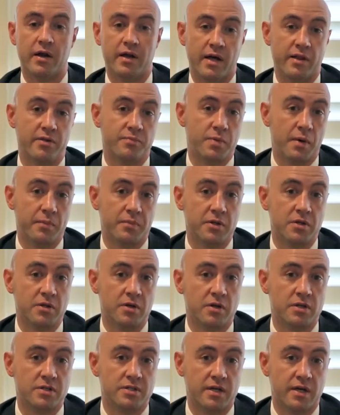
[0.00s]
another property
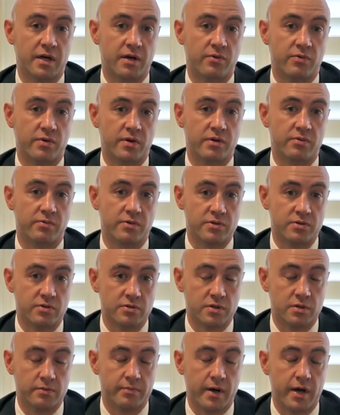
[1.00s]
that we
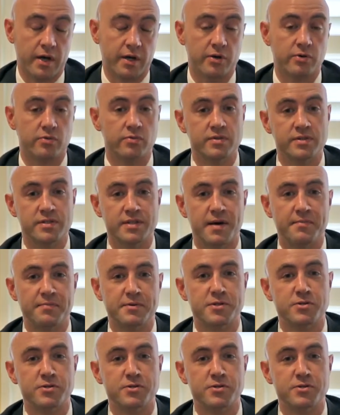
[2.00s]
took to the market was number